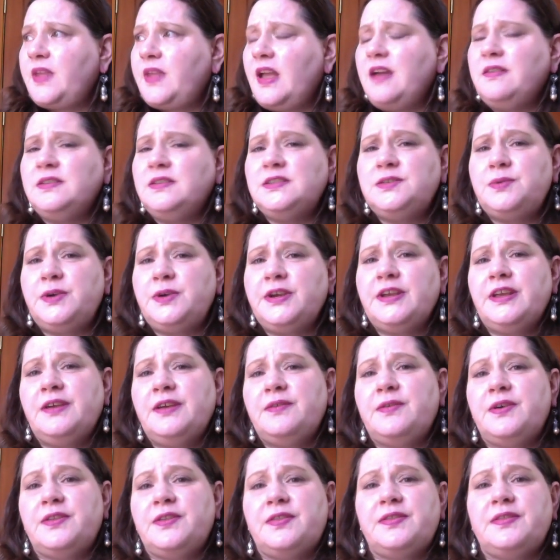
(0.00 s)
I was
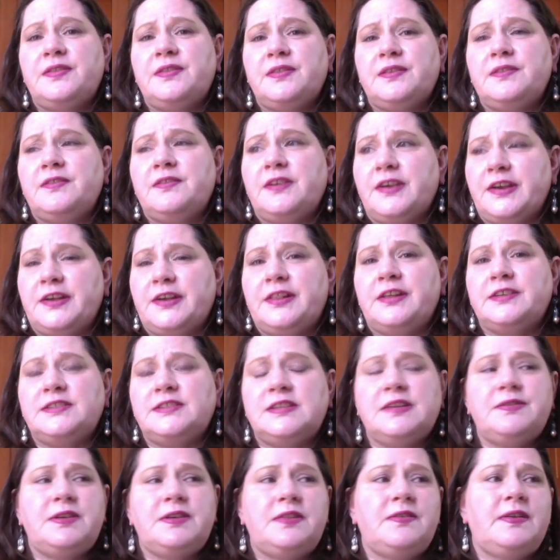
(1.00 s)
working with very
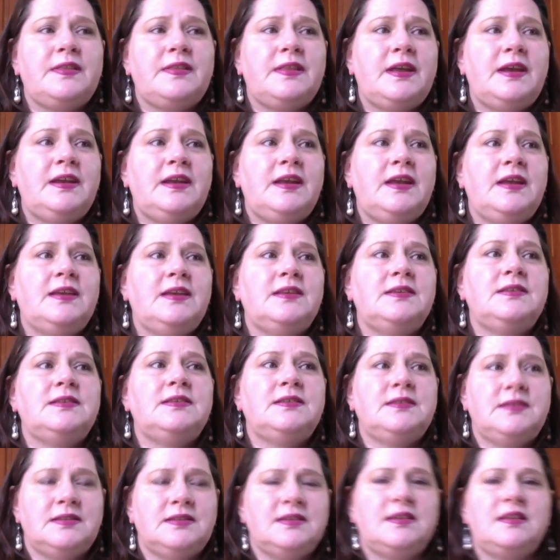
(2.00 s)
closely with one lady, and
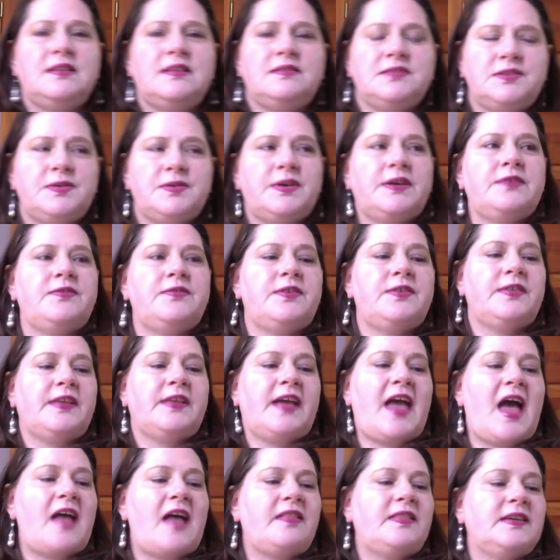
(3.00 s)
I was working for the
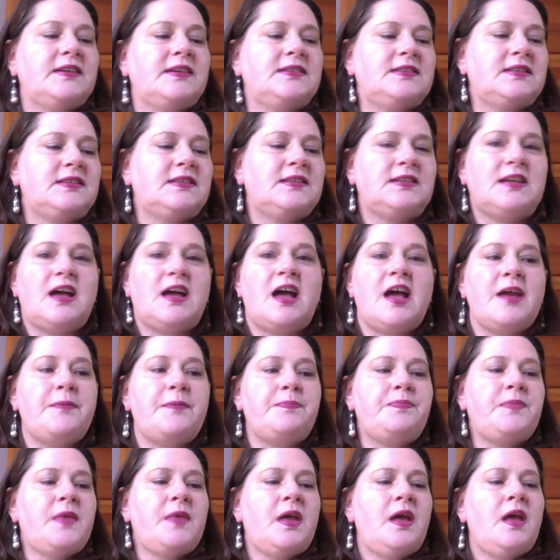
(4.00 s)
Catholics at the
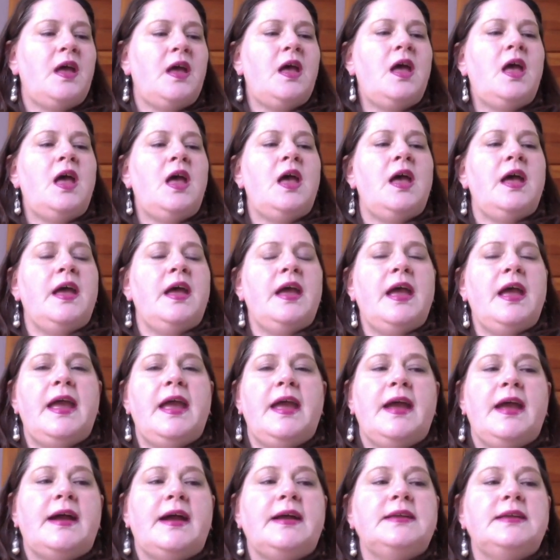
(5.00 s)
time,
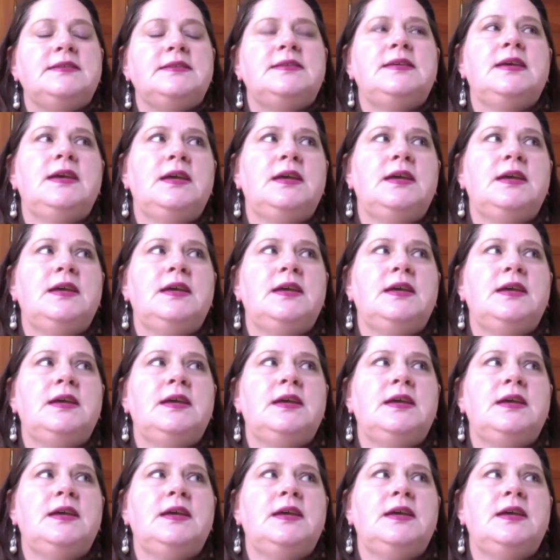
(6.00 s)
and